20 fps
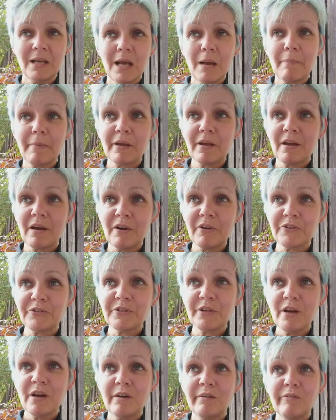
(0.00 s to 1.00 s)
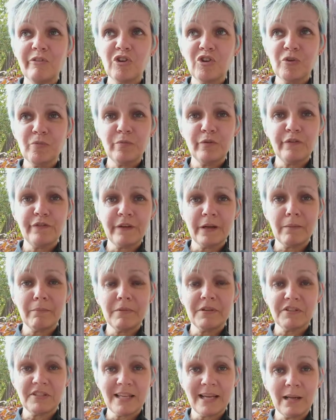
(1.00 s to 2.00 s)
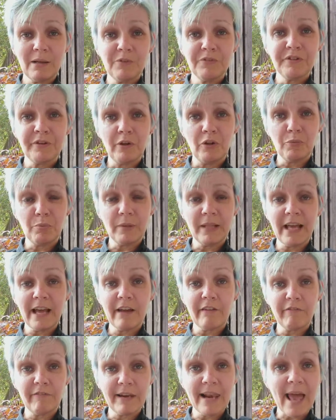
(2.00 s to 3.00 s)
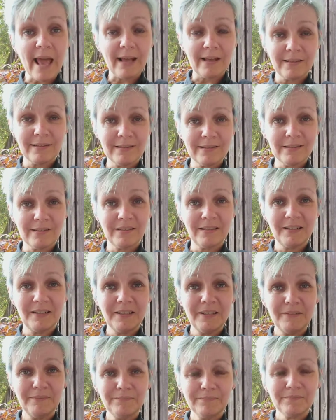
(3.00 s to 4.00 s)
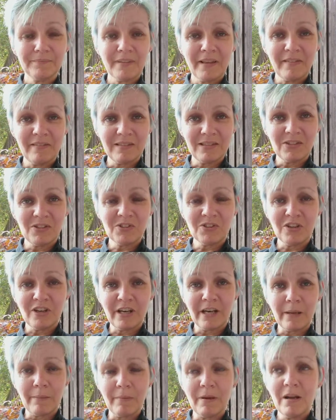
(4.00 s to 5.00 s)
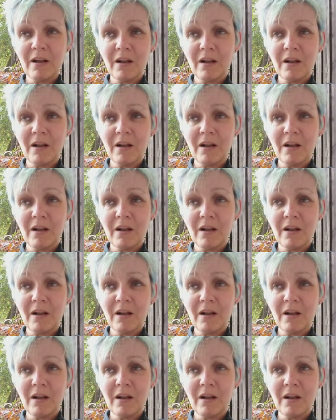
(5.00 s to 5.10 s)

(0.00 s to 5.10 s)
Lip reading: because vulnerable families and households will have less at this time.